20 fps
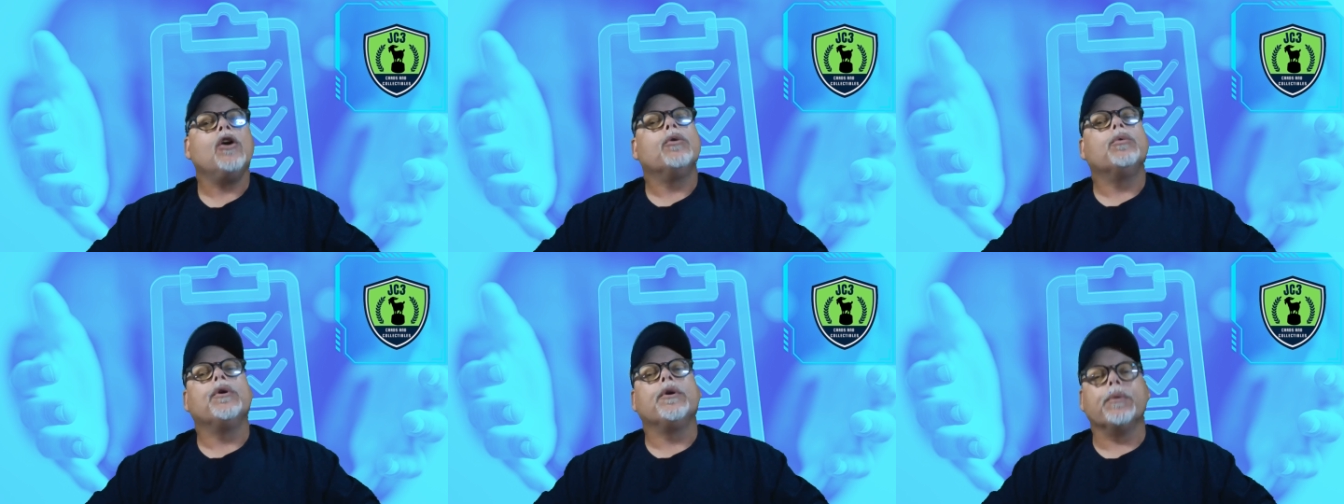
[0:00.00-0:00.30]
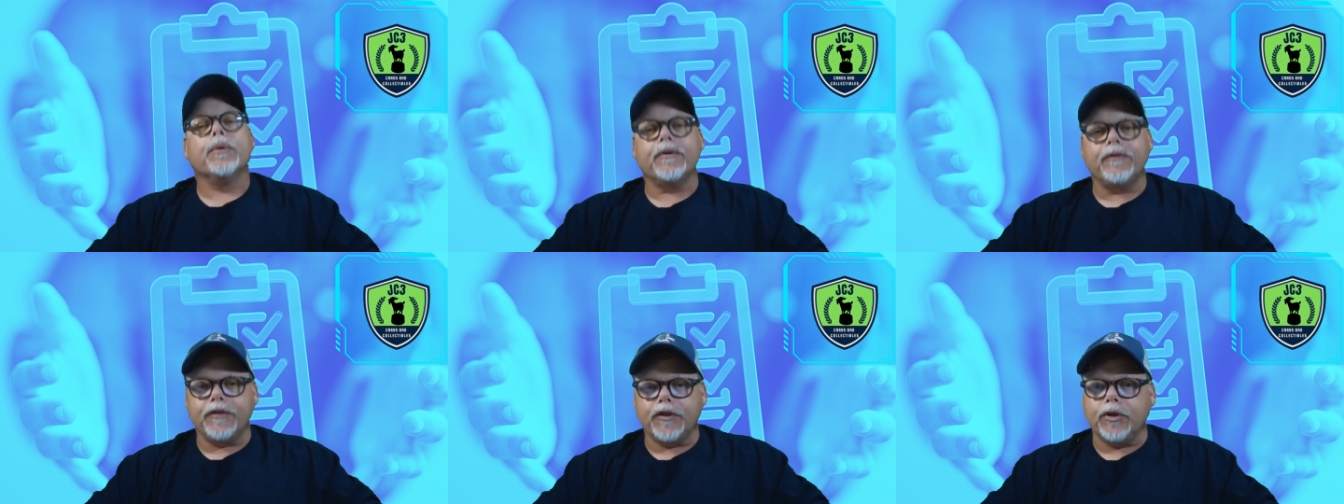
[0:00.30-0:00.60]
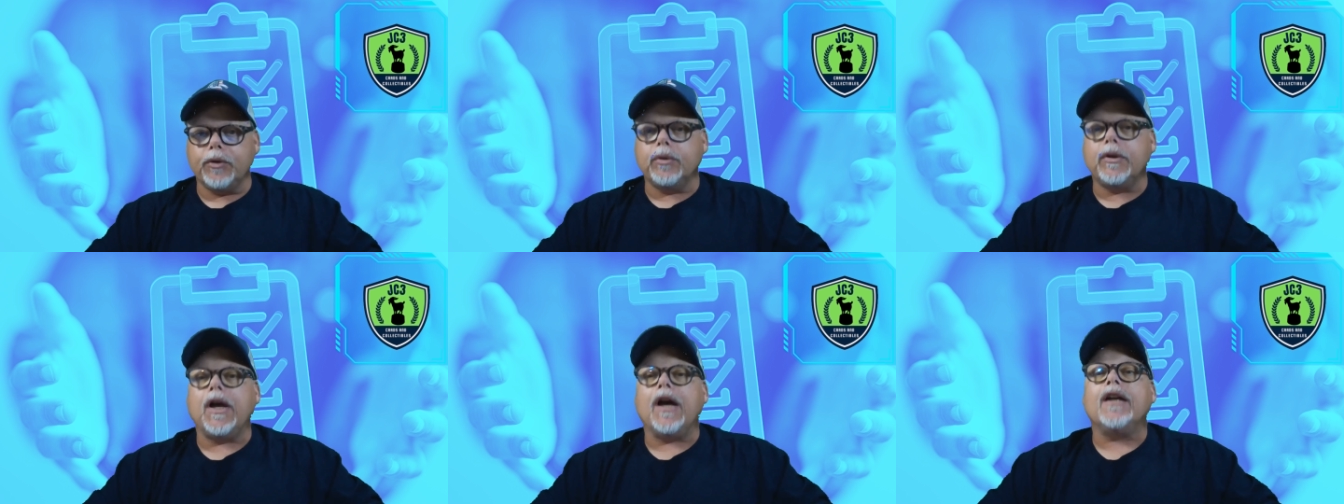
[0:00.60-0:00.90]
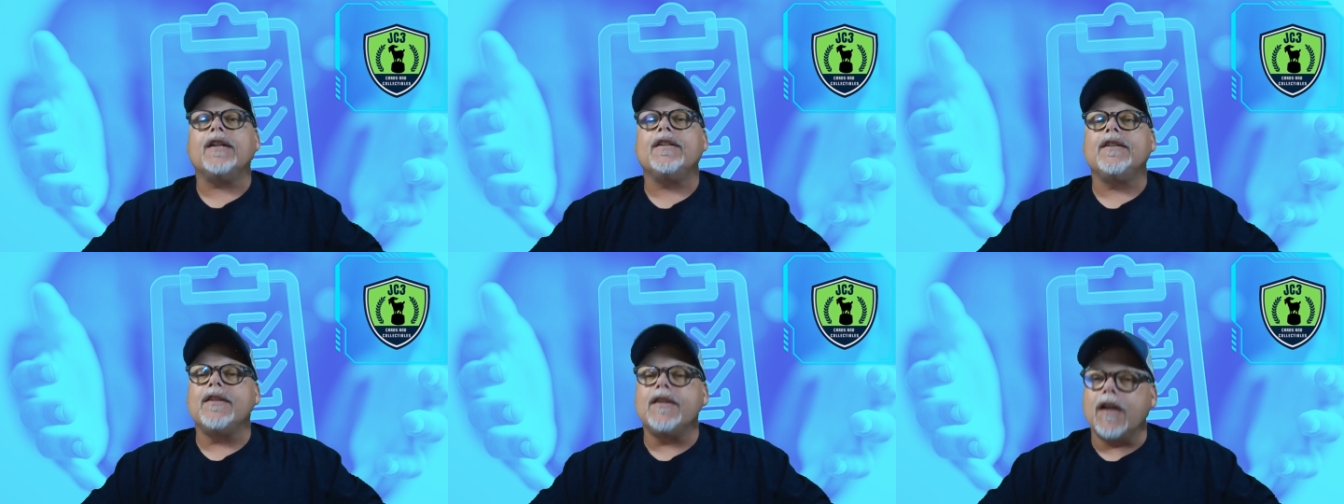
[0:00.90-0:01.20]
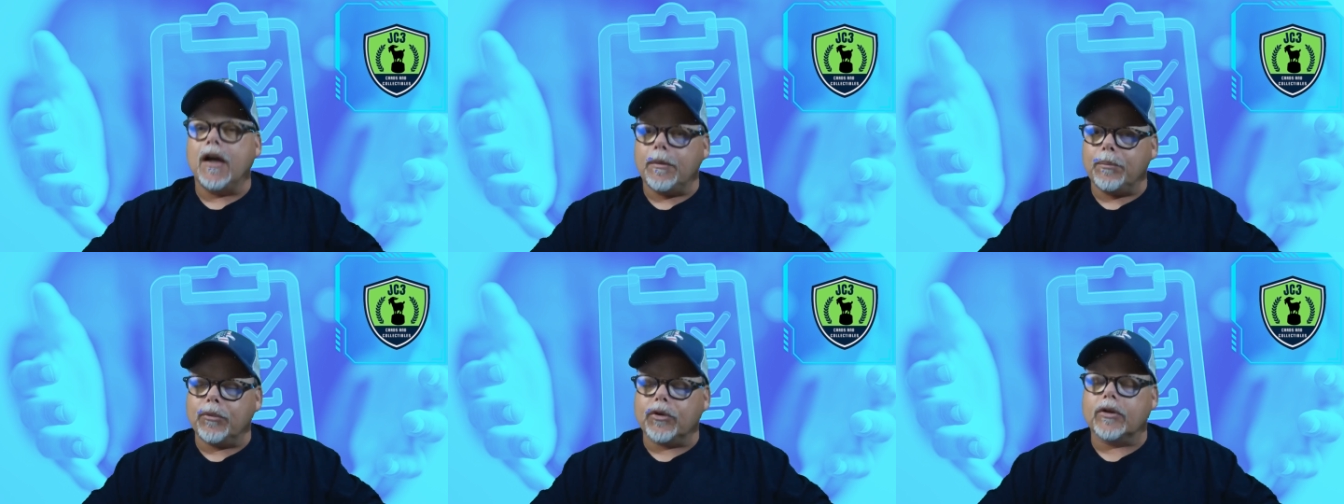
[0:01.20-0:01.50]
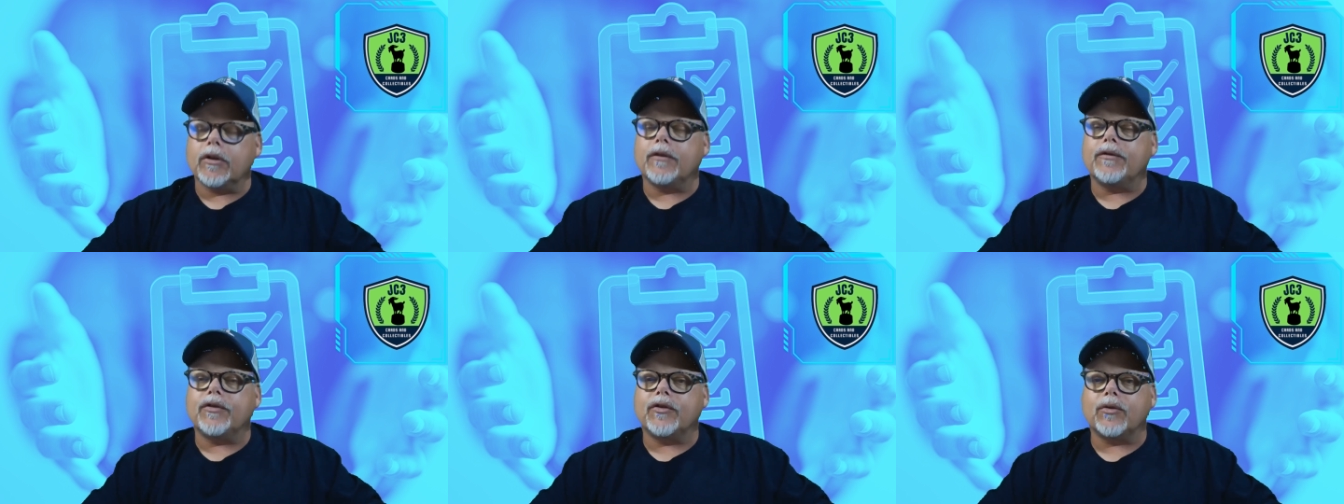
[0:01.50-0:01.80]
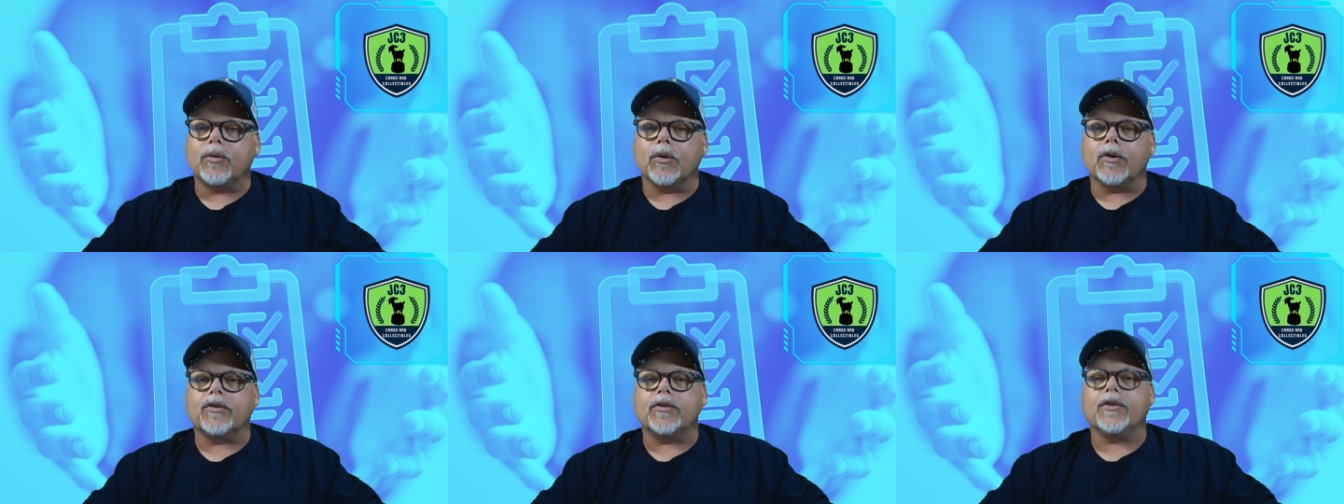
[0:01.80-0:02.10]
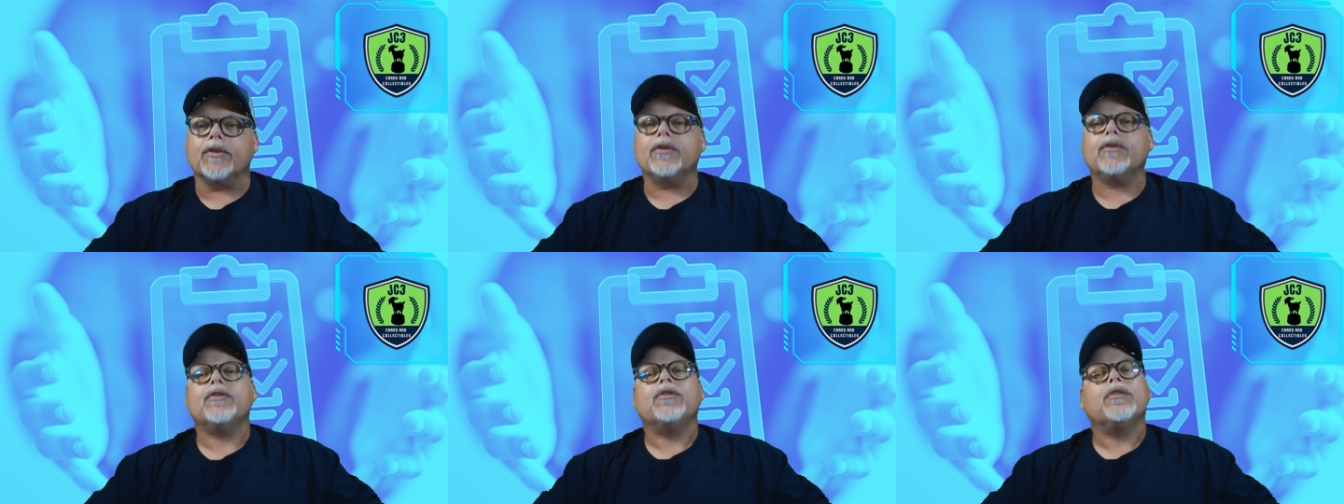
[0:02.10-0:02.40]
We reviewed a number of sources